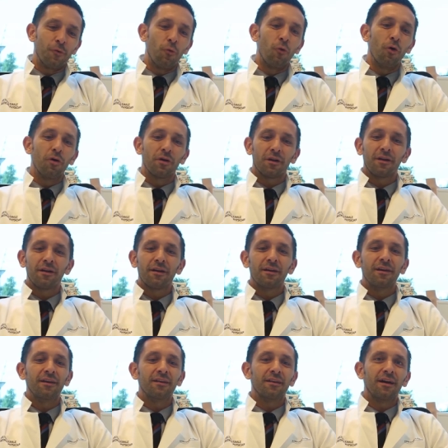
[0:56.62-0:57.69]
work
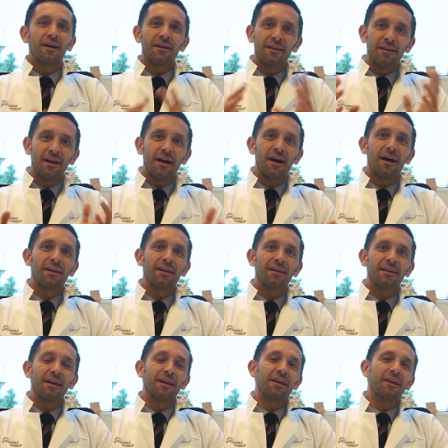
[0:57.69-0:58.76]
in, in, an,
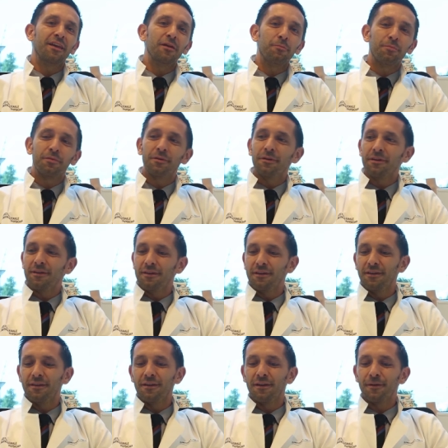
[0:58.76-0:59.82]
in an equipe
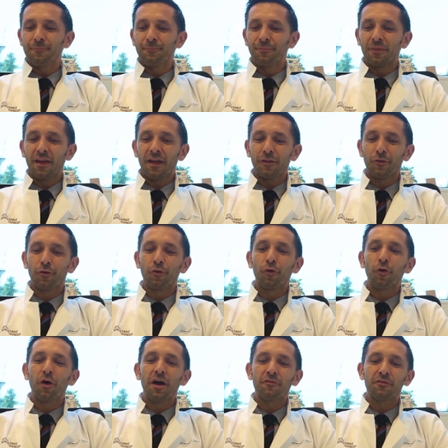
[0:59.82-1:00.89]
um, and
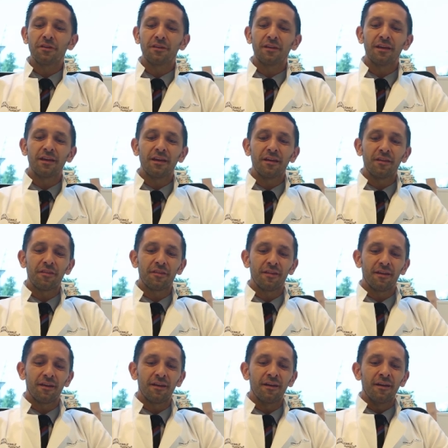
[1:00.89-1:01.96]
so everything is
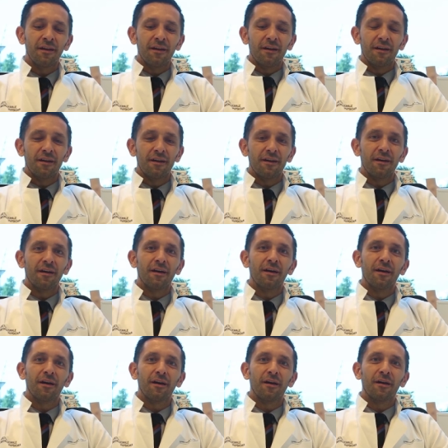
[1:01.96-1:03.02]
eh,
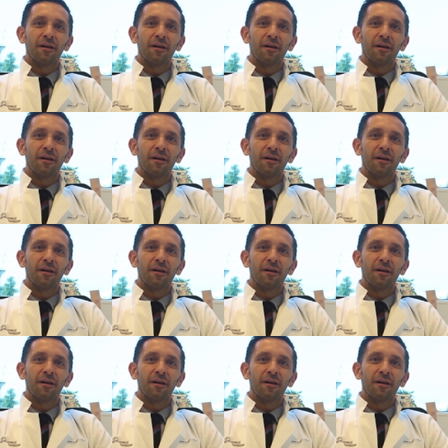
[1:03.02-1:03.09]
eh,